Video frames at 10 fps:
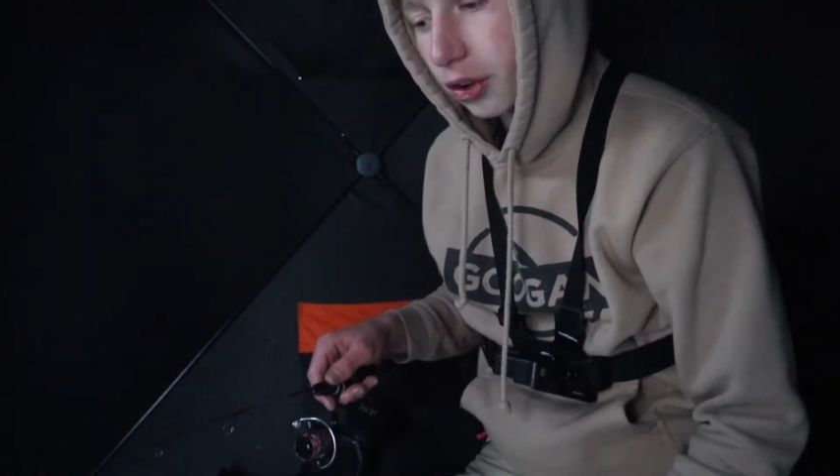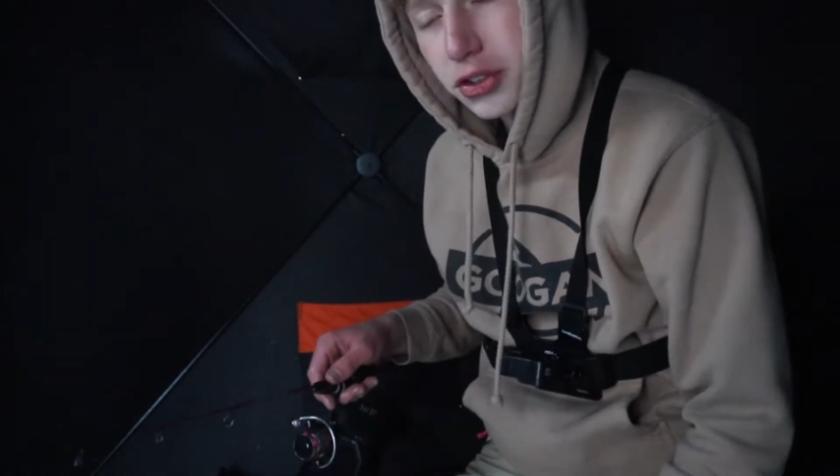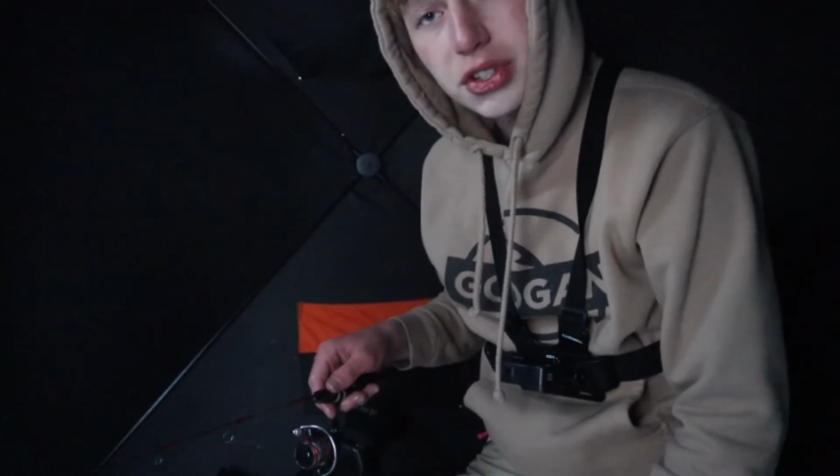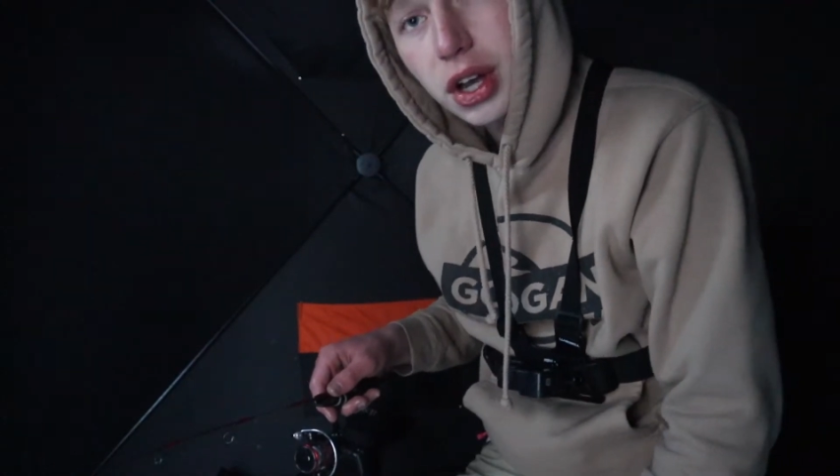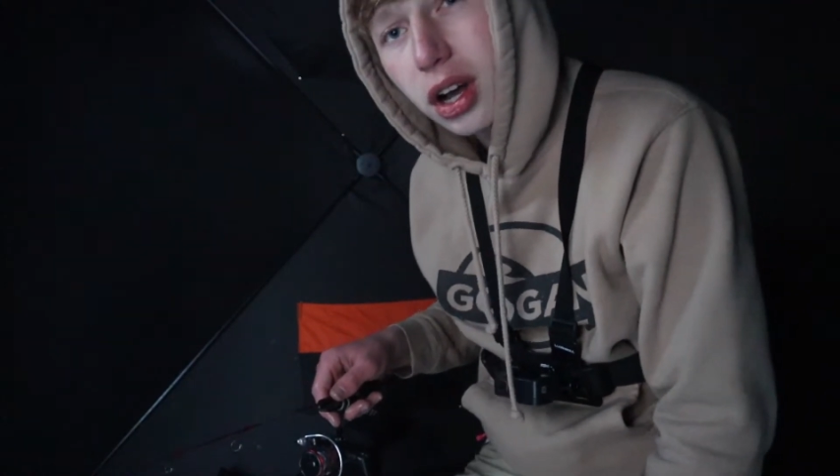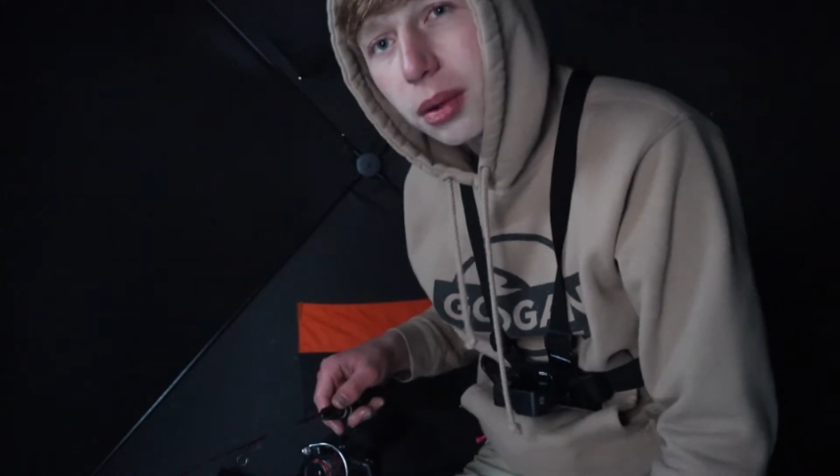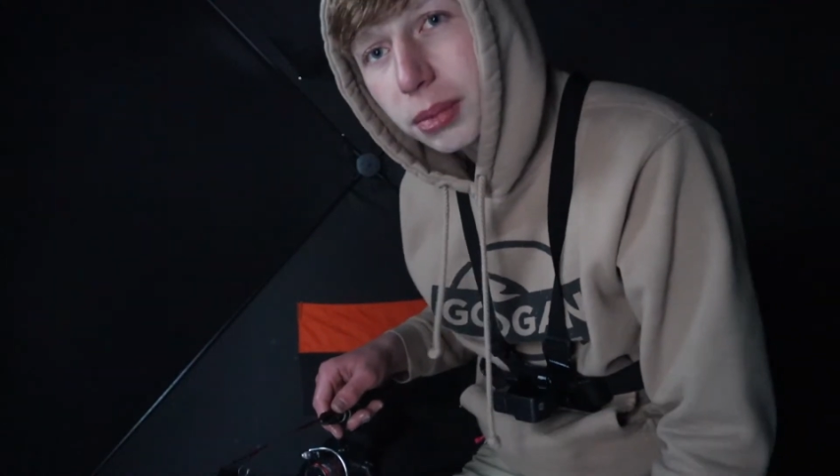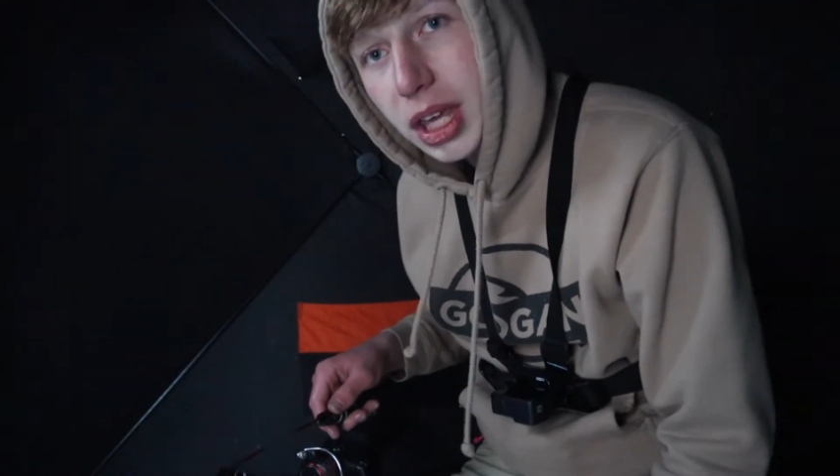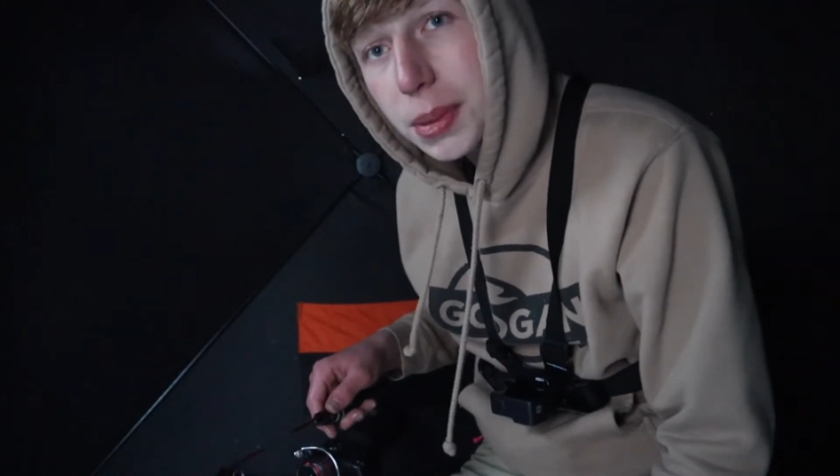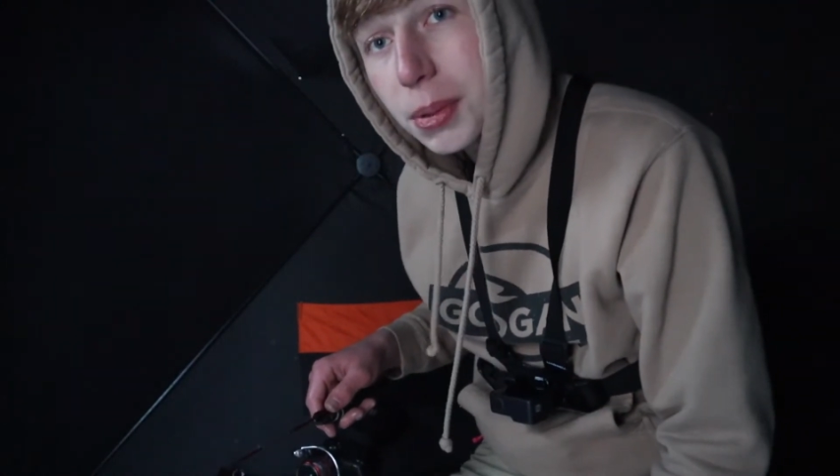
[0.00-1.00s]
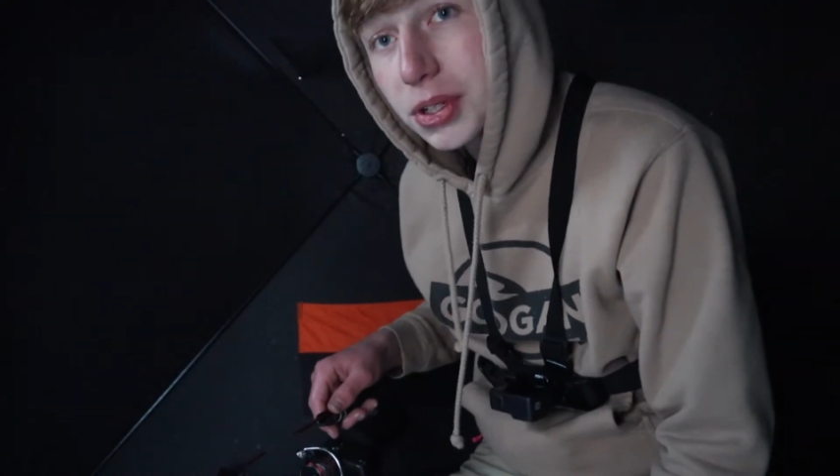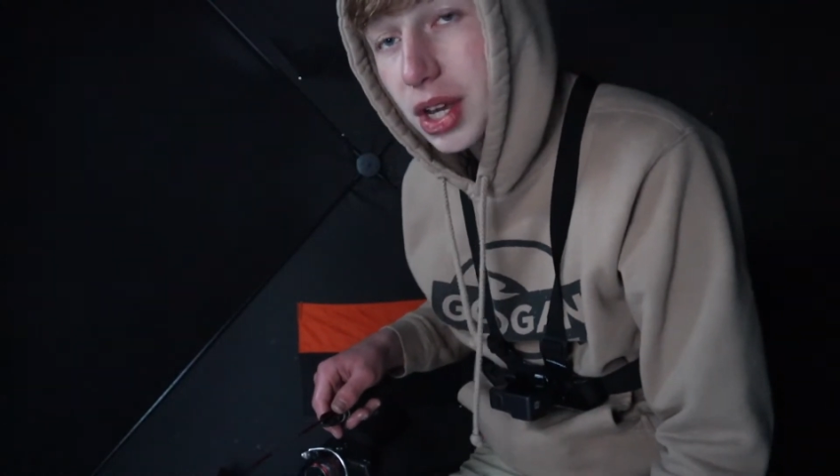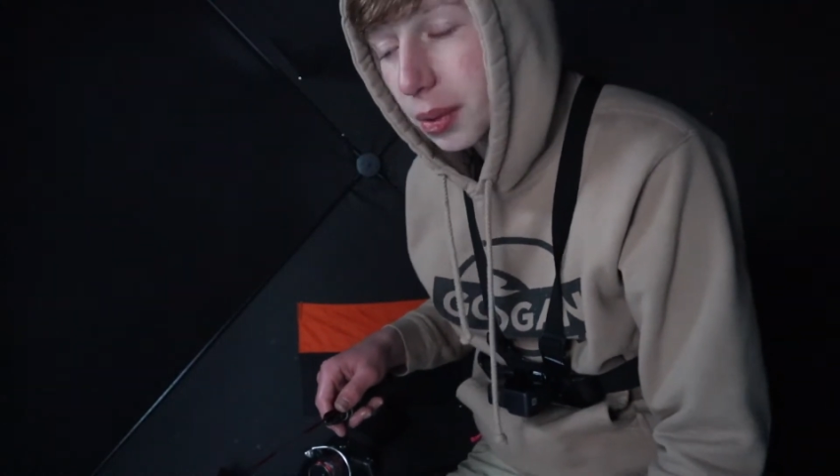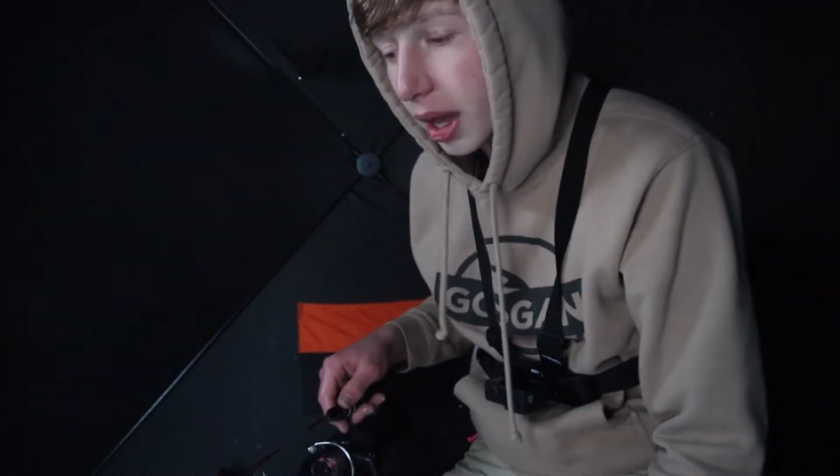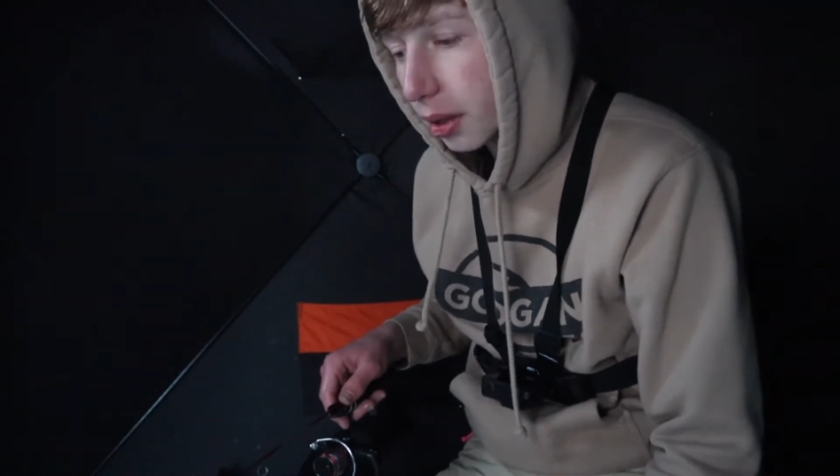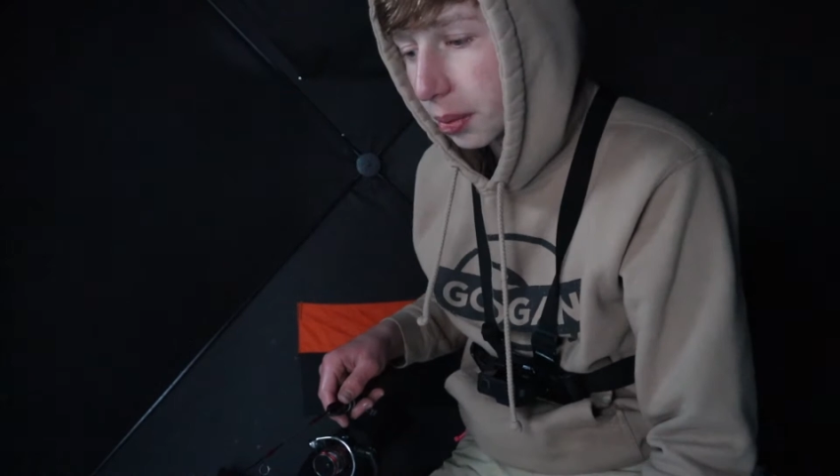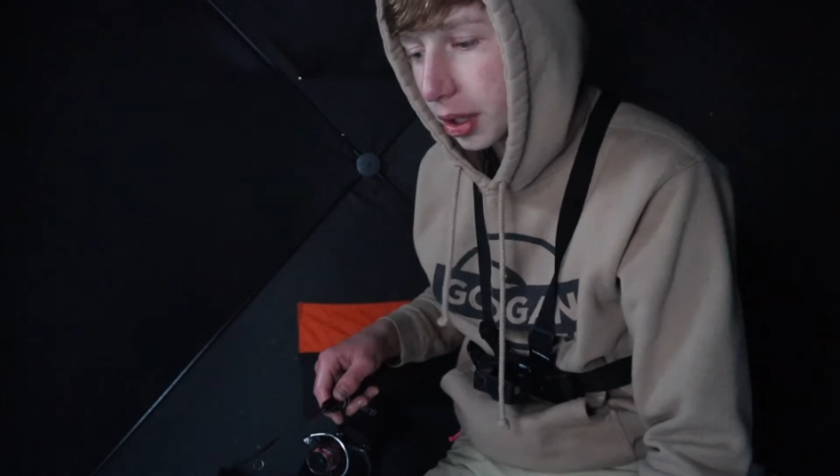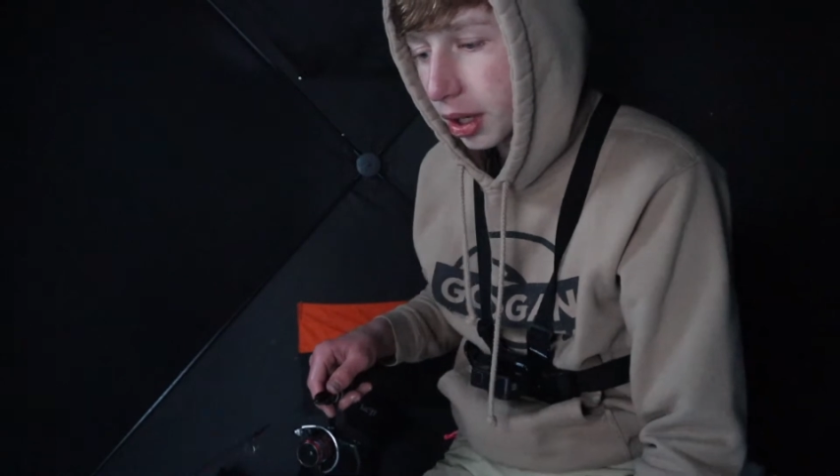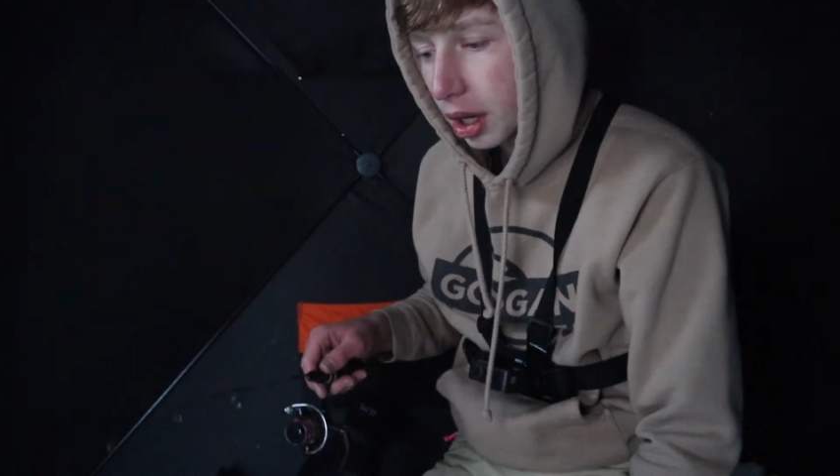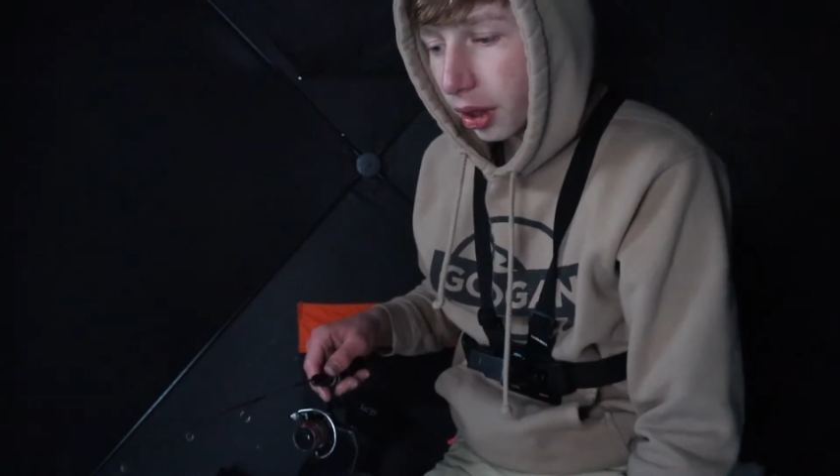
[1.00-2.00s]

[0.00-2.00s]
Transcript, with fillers: Those um keepers that we had were,